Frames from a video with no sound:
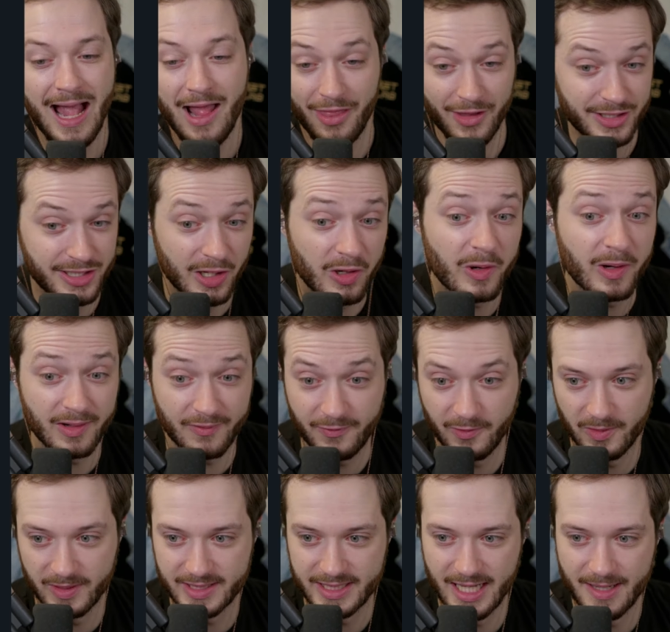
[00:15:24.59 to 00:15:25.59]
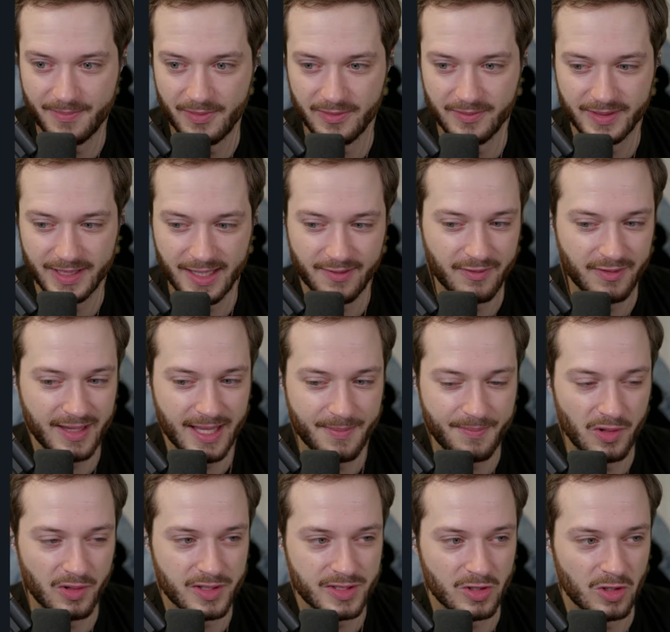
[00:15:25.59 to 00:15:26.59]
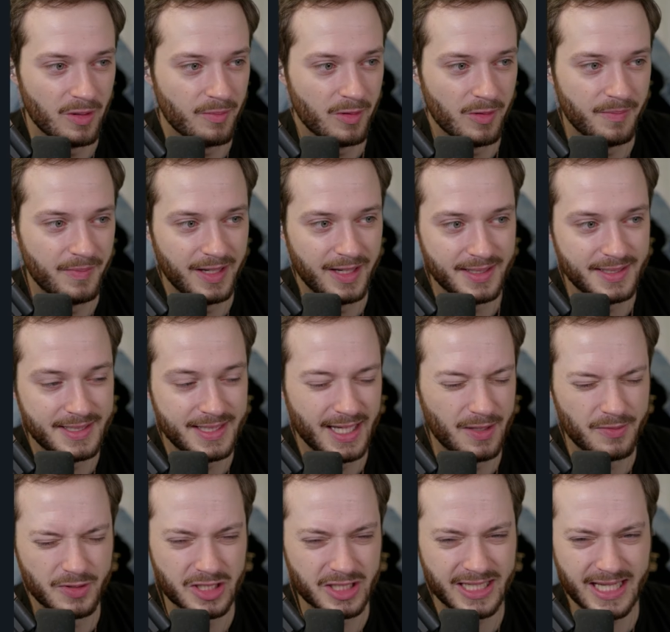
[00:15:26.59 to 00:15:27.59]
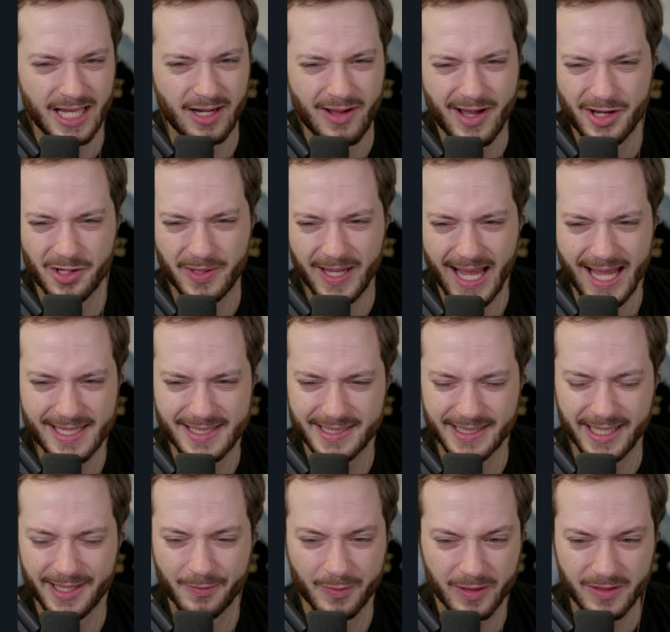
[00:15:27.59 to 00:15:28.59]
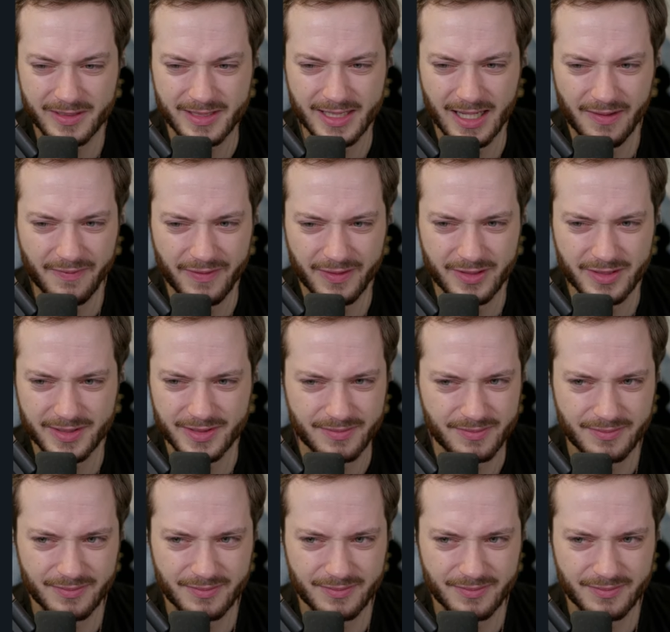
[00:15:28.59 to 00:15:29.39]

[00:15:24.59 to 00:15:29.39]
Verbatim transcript: the turret, for example, and give it that bonus armor, but instead it was just kind of auto casting on weird stuff and just